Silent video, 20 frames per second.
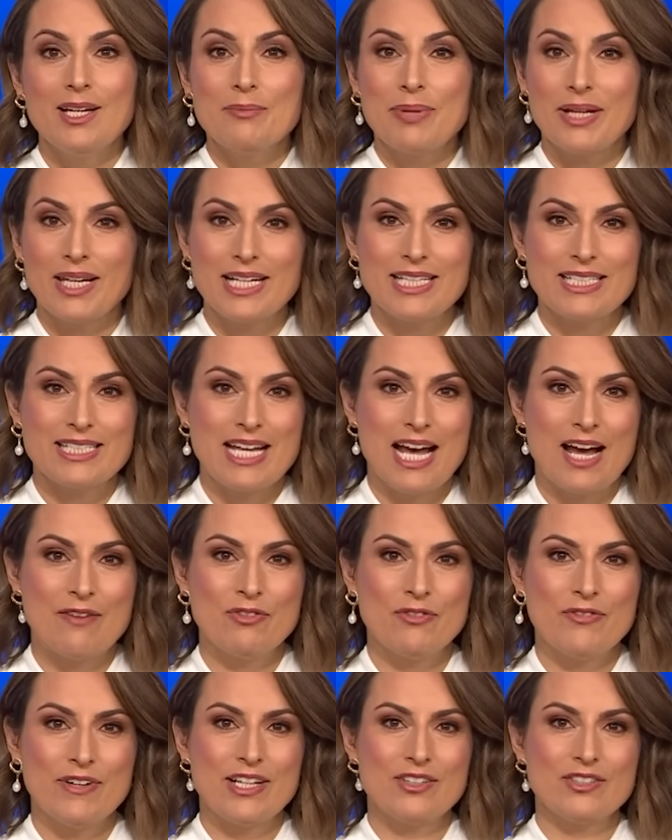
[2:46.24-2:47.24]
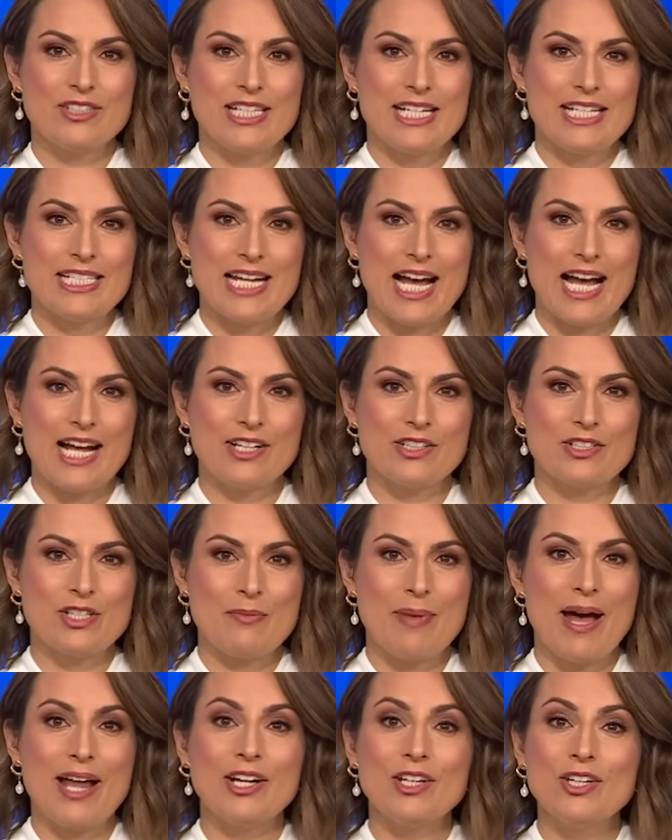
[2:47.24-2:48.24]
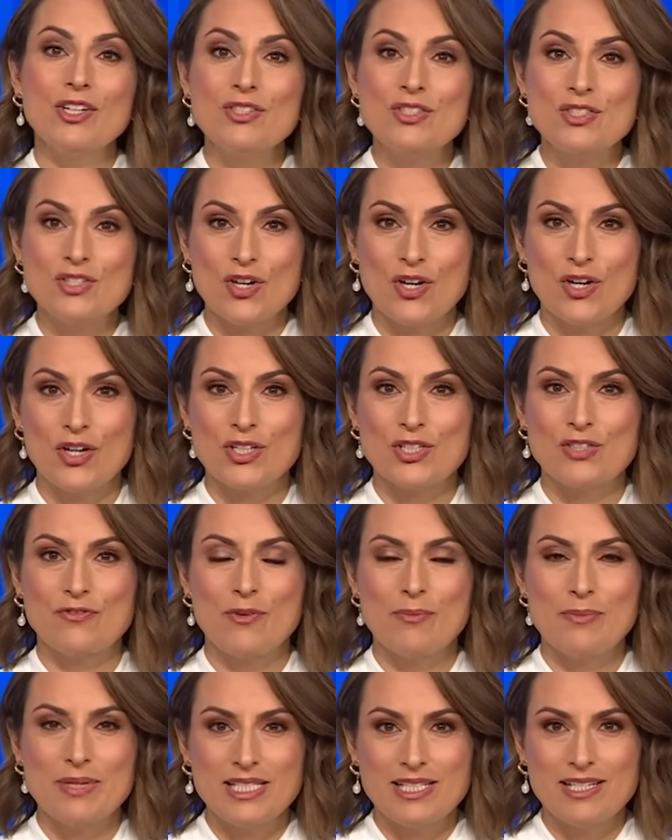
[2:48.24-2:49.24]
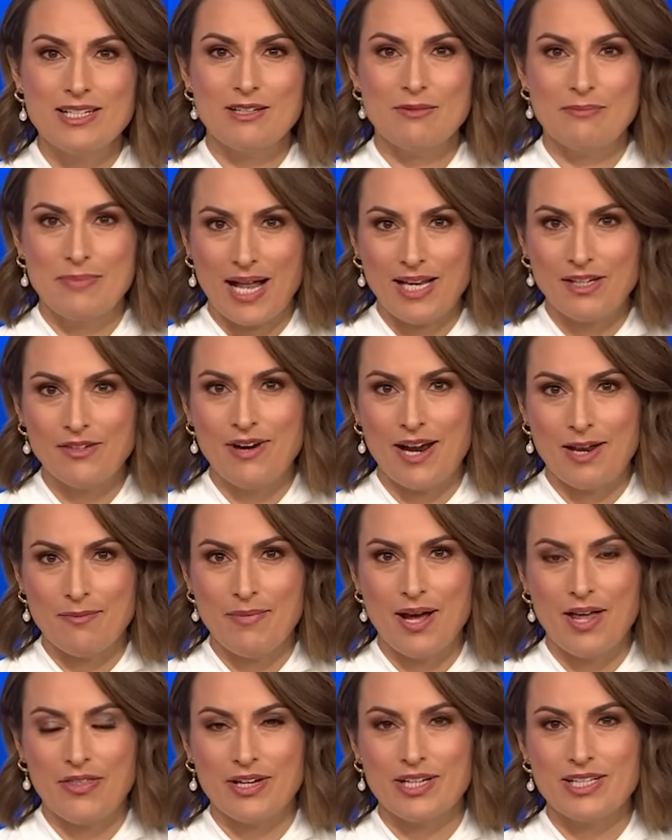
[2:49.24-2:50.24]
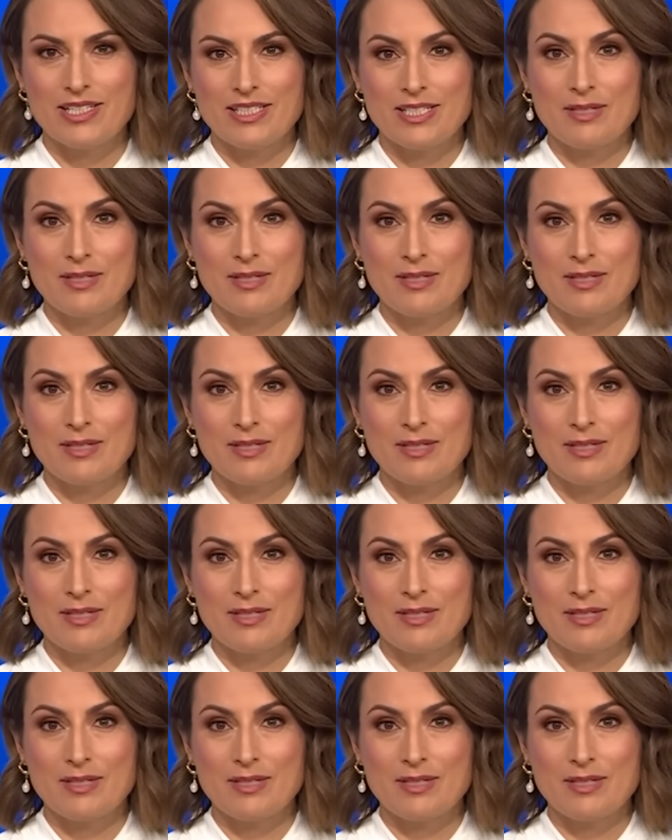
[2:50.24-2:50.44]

Police have revealed details about a new search for missing Ballarat mother